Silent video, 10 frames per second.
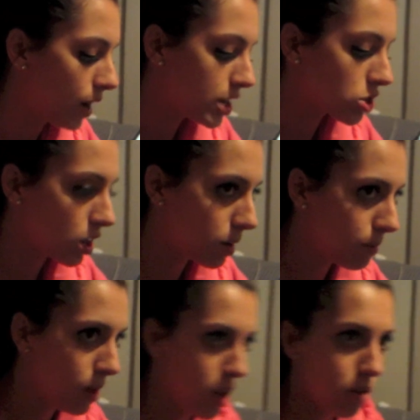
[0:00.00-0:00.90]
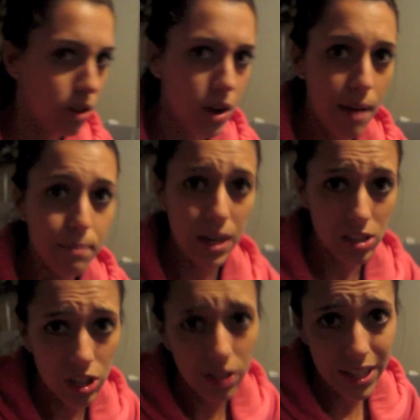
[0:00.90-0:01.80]
ice cream. We grabbed Ben
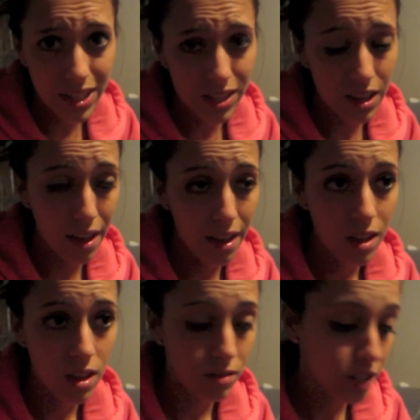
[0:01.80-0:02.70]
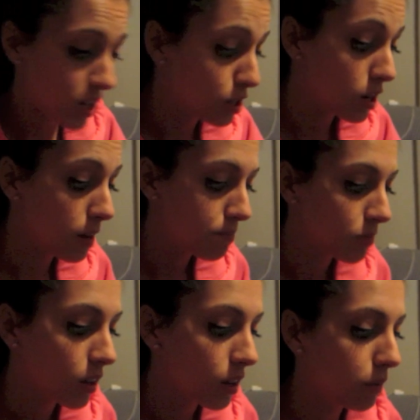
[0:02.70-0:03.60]
& Jerry's, which is ice cream.
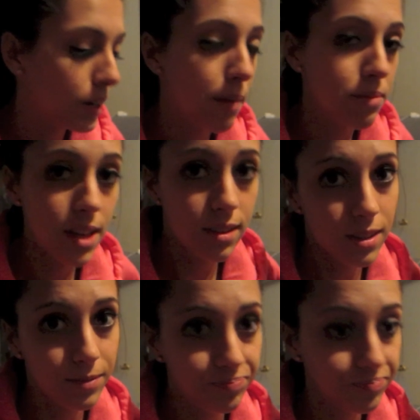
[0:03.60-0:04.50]
And we grabbed this.